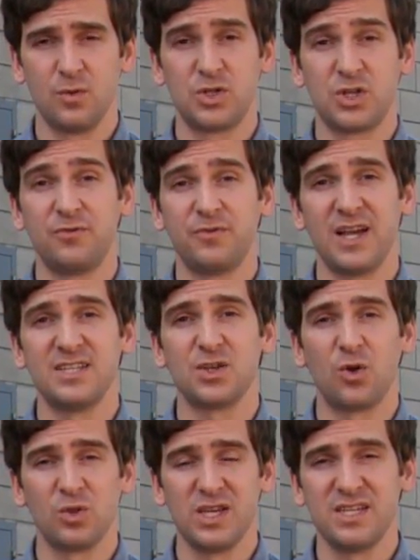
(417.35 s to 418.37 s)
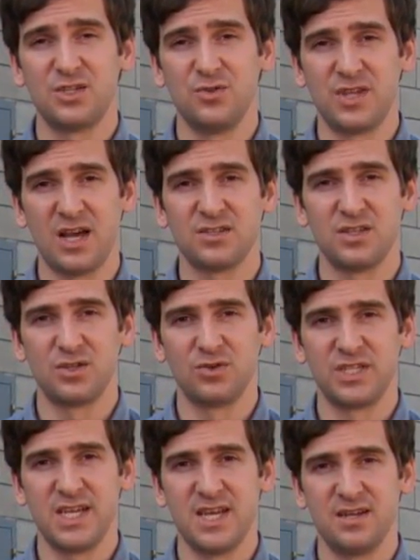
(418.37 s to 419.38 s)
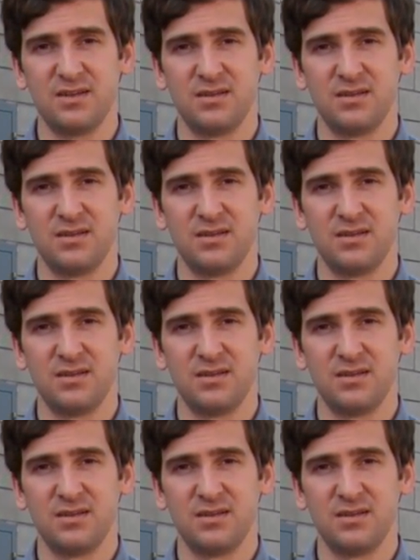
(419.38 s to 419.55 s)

which could fly as early as 2013.